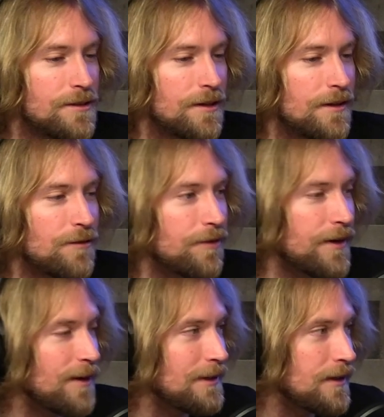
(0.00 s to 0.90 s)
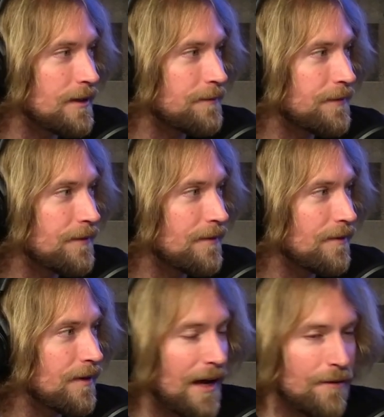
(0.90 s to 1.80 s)
study of phenomena, mm.
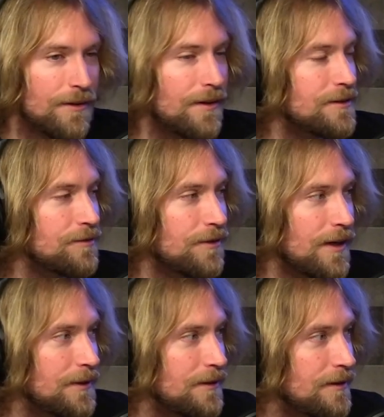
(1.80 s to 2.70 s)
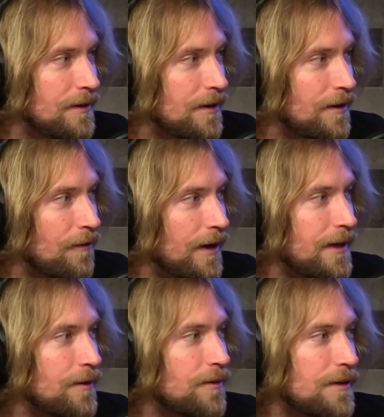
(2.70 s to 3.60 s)
and everything is a phenomenon,
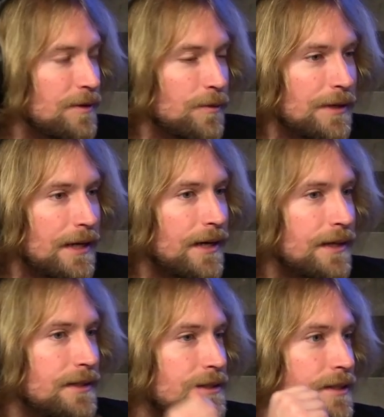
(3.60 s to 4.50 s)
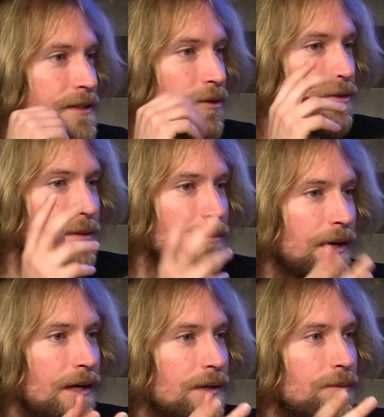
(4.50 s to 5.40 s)
right? Mm. I mean, we got into this whole
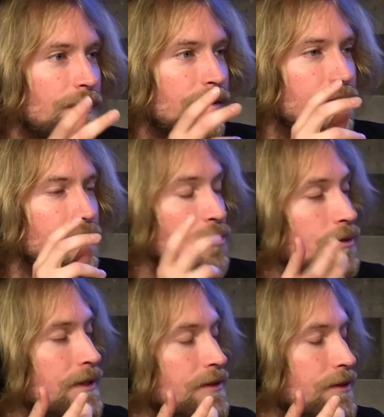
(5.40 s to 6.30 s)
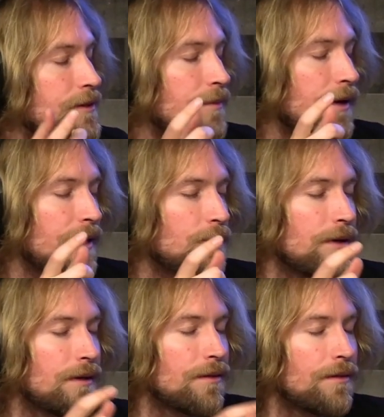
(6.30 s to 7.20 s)
debate with dualism and
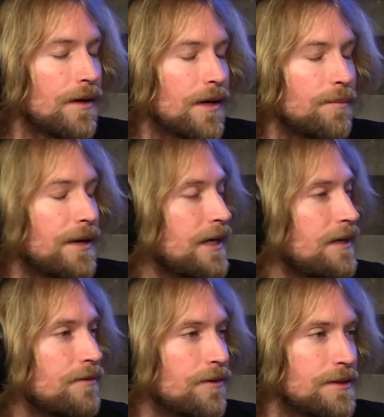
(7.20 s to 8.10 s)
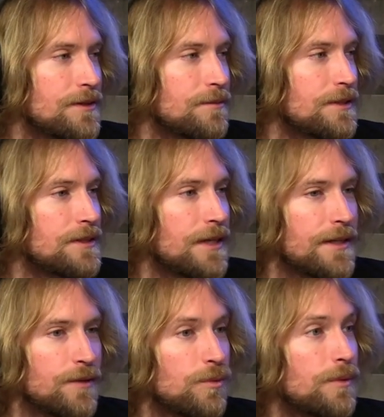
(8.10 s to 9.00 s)
with uh, behaviorism to say
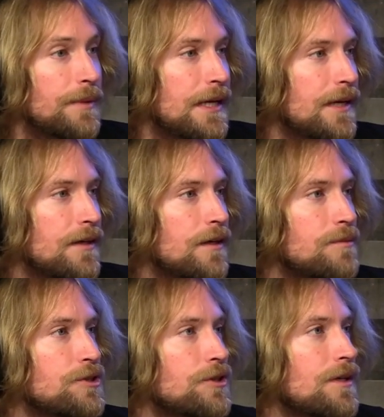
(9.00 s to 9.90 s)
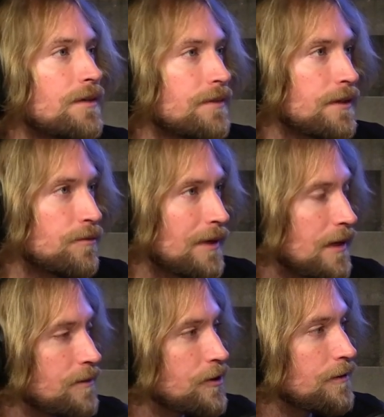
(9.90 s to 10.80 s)
that if well, we can't observe it, if we can't
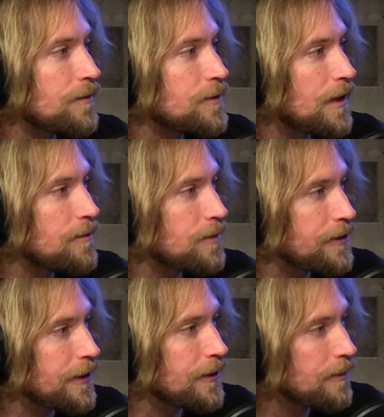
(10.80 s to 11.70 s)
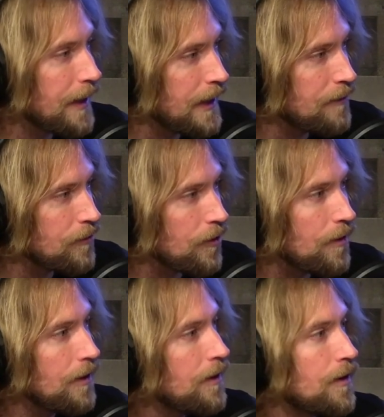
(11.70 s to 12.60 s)
observe a, a particular behavior,
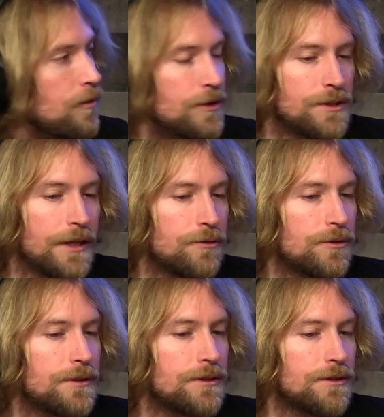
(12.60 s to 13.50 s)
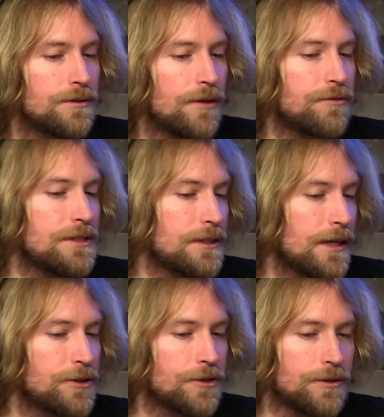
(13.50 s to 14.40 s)
mm. which then grew into a
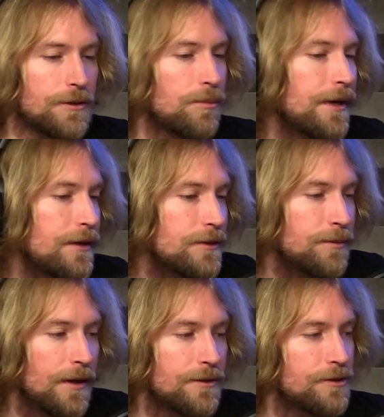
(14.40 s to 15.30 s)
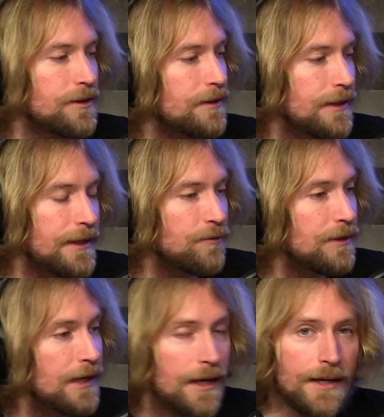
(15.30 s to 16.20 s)
physiological or brain response or something like that. If
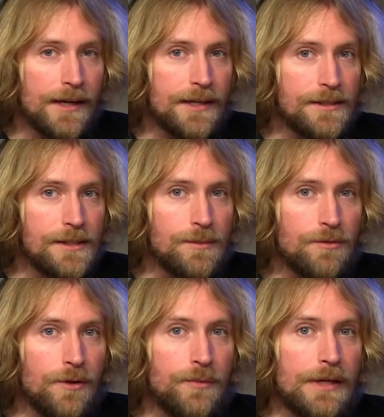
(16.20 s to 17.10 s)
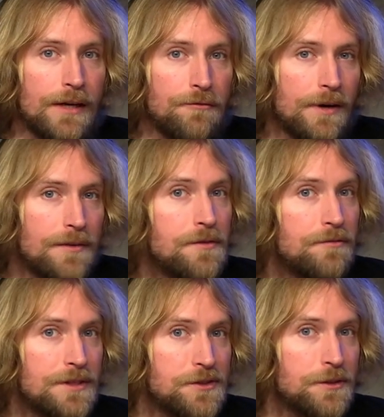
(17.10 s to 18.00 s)
we can't, again, as I said before, if we can't find the
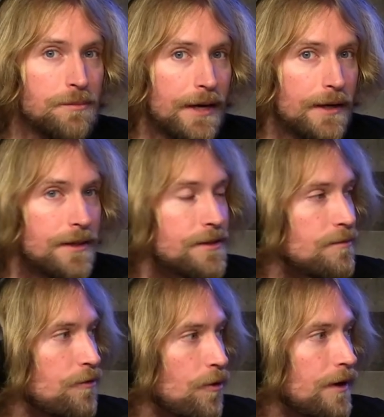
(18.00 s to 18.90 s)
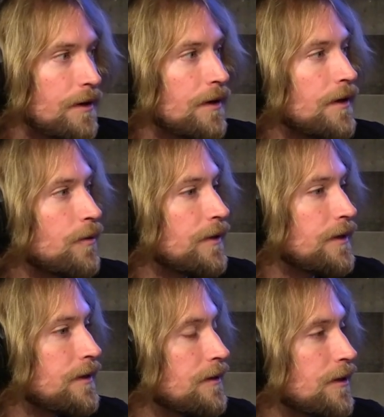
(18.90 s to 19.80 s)
physical mechanism for it,
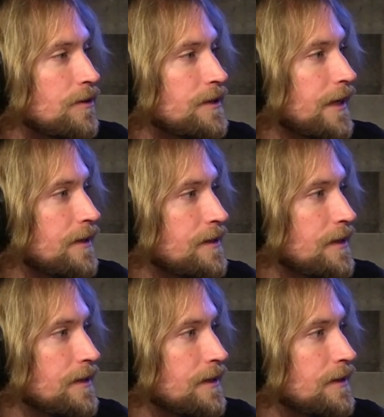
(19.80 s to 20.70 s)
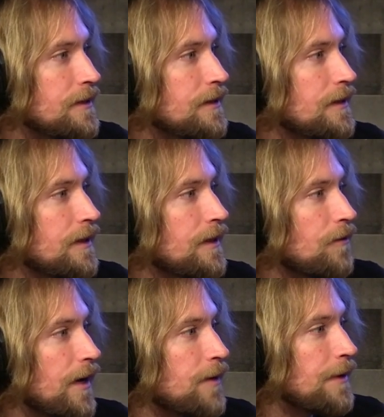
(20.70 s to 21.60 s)
we you know say it doesn't exist
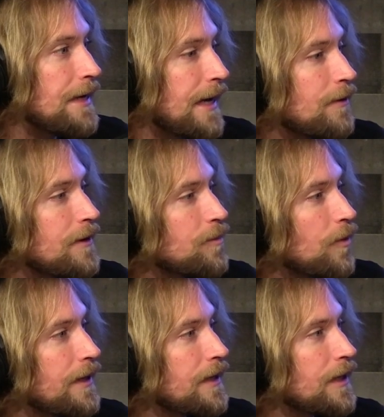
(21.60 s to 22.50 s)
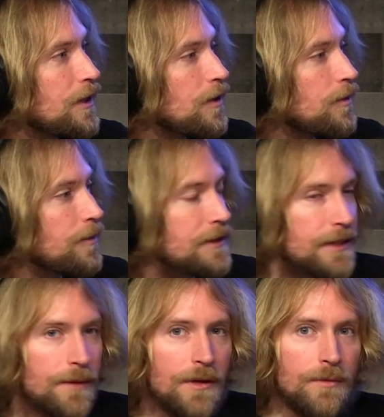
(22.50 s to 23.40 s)
right? And now at the point, like, you know, when we
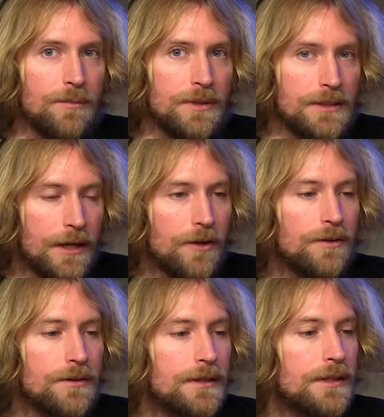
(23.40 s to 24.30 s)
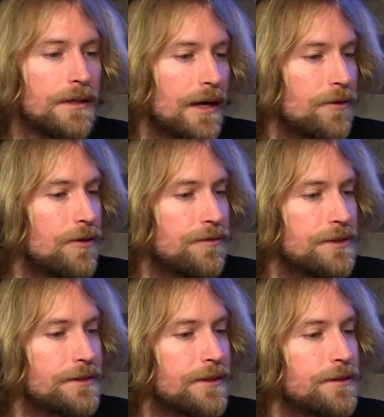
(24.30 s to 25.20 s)
say maybe particularly, I don't know if
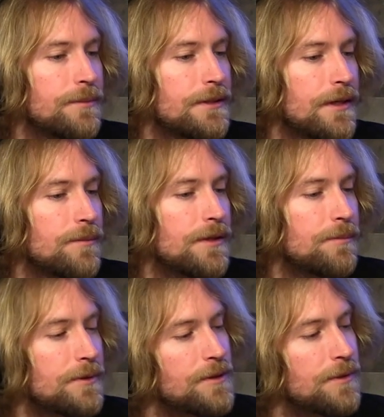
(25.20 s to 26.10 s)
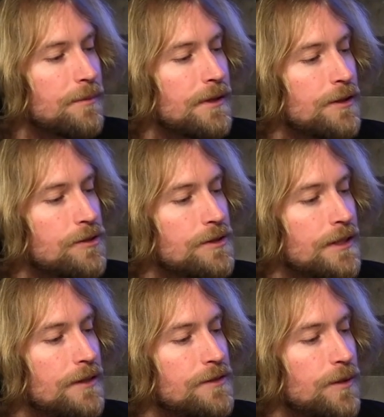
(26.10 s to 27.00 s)
these studies have been done, but something be
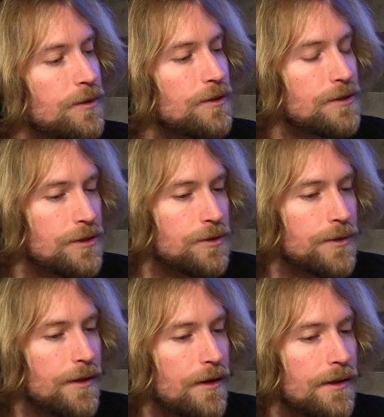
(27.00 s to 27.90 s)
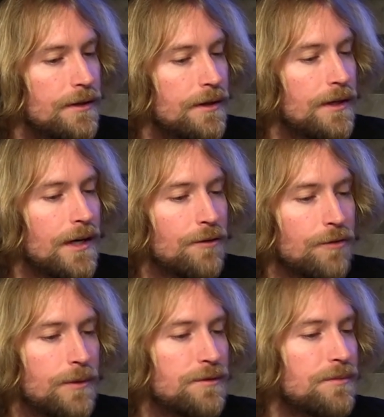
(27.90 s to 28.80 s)
interesting if someone goes into a, a, a,
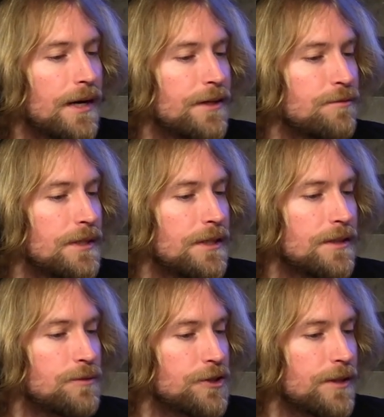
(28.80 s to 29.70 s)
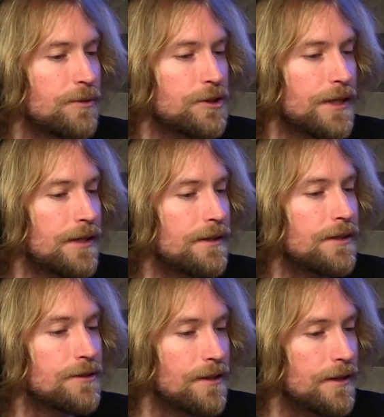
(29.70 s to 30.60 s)
frame of mind of mediumship or channeling
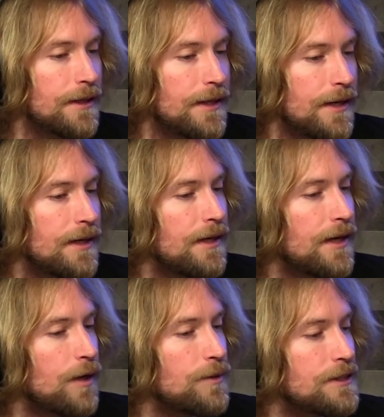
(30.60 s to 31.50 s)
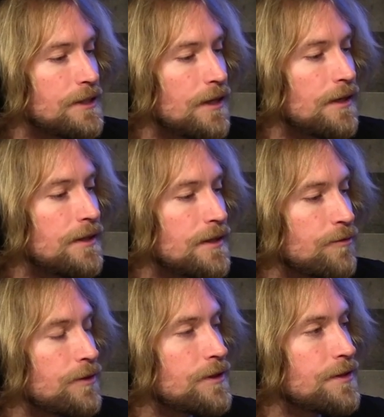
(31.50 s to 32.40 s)
or something like that, and we study
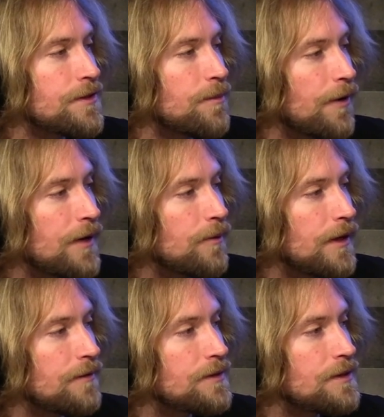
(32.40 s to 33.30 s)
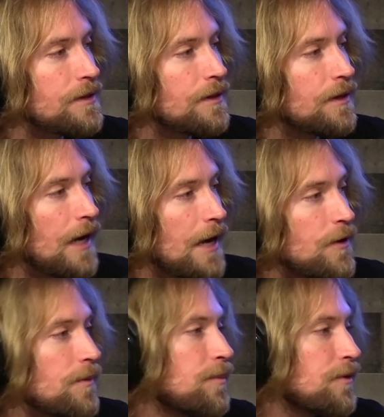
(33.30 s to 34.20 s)
differences in the brain waves. Mm-hmm. And
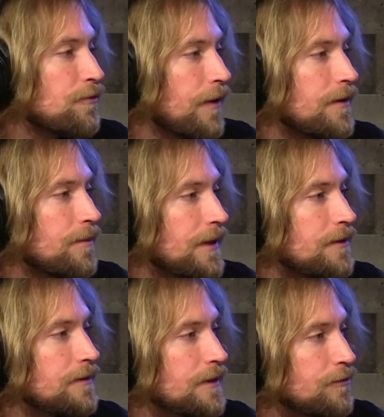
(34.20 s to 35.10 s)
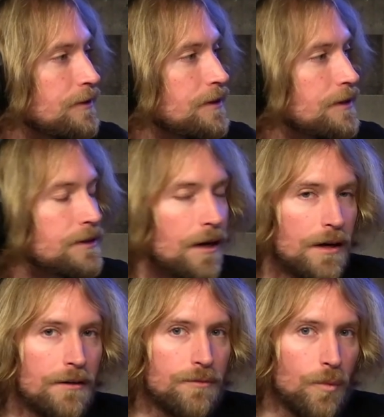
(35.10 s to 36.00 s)
there might be fundamental differences
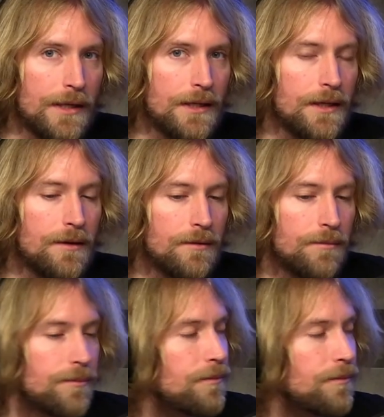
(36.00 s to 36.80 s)
of waking